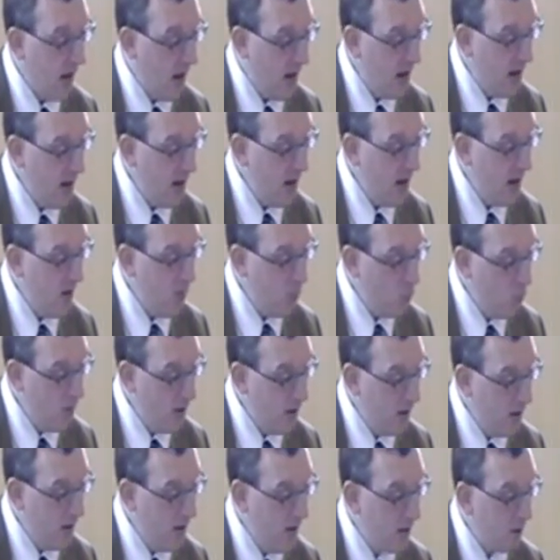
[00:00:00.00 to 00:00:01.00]
I
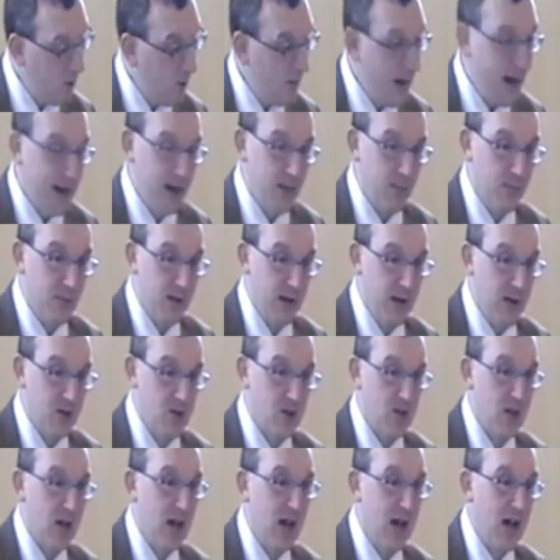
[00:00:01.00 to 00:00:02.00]
will
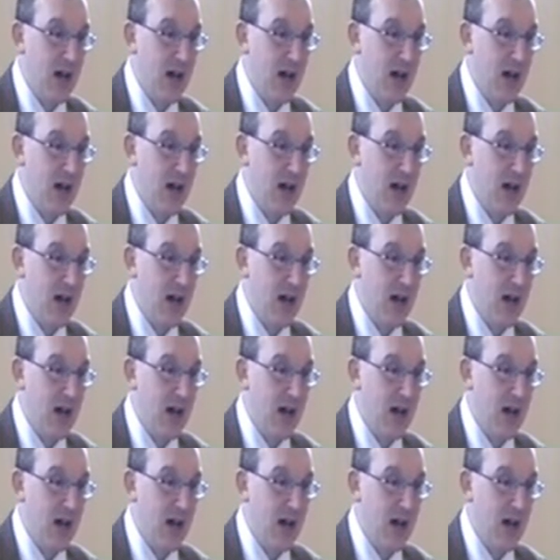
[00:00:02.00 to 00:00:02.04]
recompense,